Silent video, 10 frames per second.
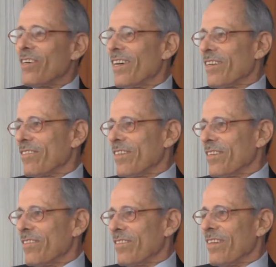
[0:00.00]

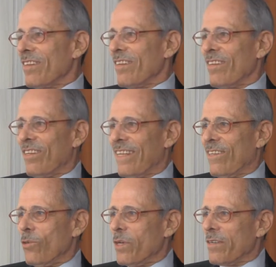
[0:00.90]
lessons and
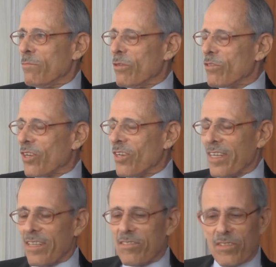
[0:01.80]
do a musical
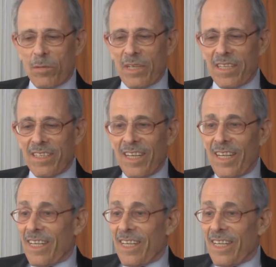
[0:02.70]
instrument,